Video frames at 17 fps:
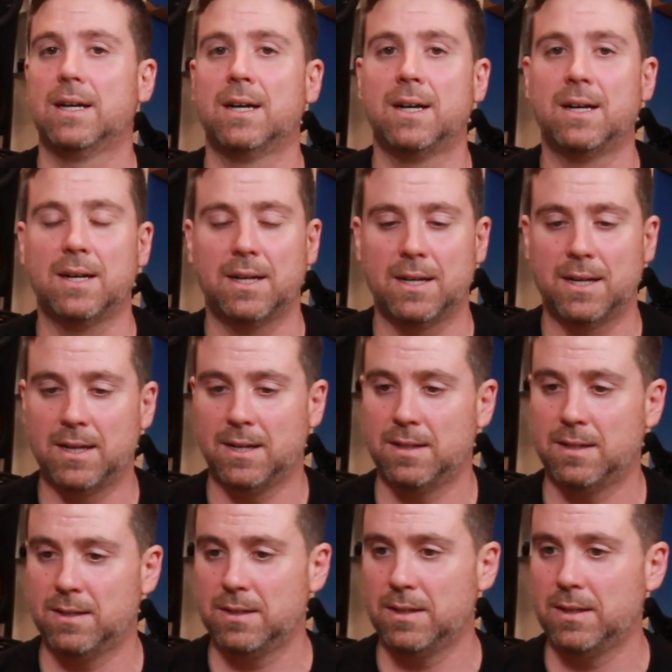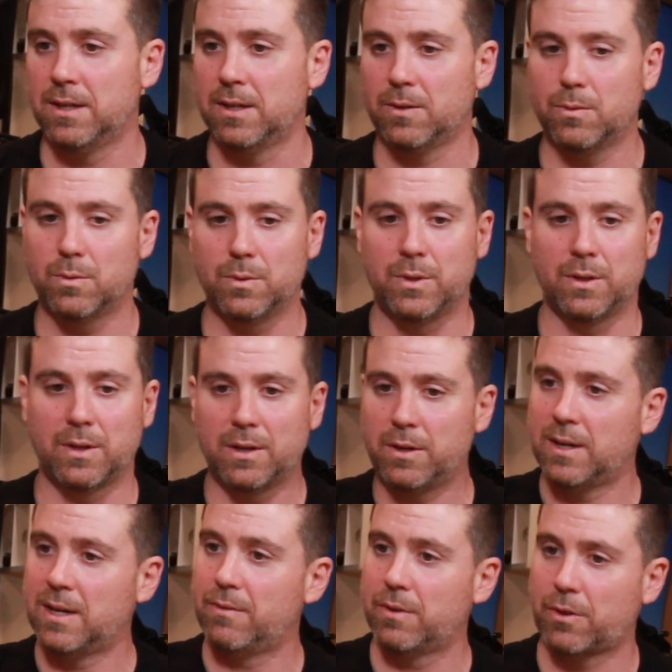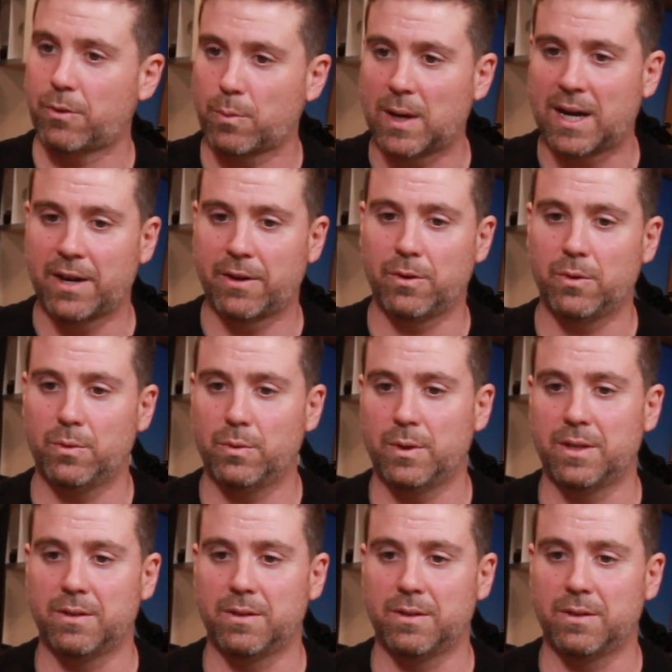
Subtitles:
you have a throttle,